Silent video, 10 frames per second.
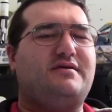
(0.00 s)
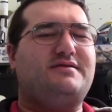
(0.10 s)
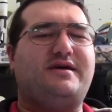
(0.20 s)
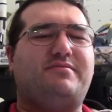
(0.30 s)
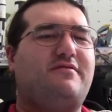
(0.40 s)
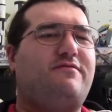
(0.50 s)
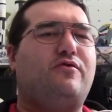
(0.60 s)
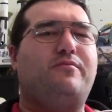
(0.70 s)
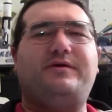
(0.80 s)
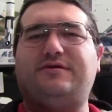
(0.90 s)
type of
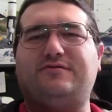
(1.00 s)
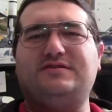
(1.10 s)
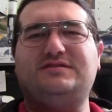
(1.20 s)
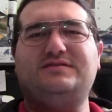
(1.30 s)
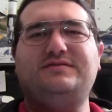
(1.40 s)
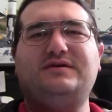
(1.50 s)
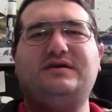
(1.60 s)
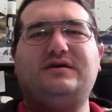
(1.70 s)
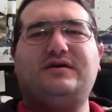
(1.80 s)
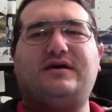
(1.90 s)
full build
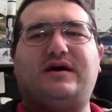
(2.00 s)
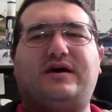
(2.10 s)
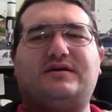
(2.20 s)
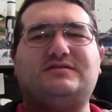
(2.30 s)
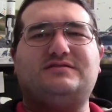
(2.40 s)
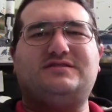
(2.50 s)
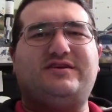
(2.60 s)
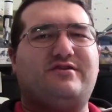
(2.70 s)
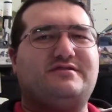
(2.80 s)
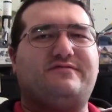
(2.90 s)

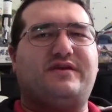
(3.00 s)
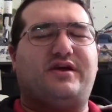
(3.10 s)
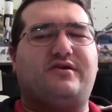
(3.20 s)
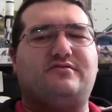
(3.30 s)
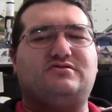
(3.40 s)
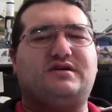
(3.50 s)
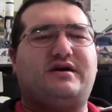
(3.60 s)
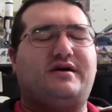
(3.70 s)
series of videos.